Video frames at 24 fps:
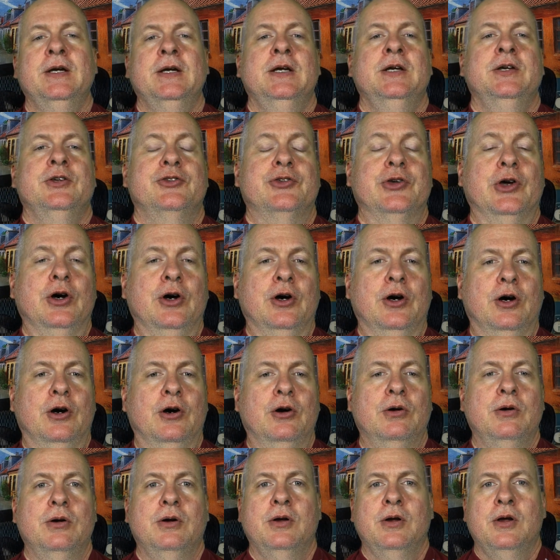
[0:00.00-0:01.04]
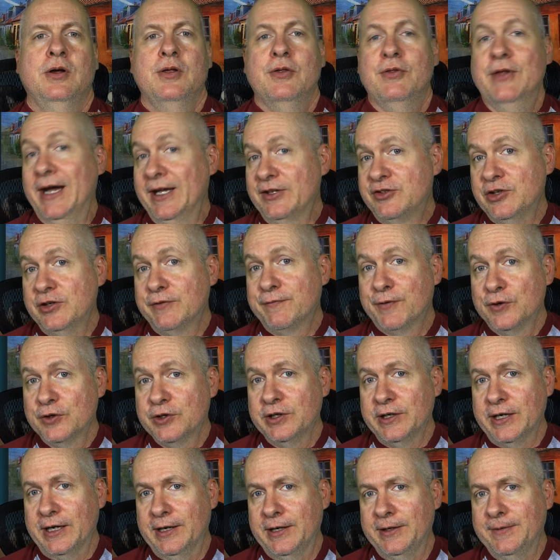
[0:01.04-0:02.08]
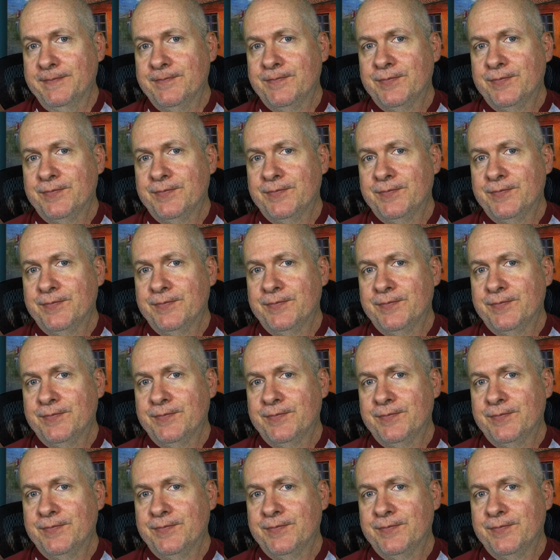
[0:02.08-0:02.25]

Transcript: So that's it for today.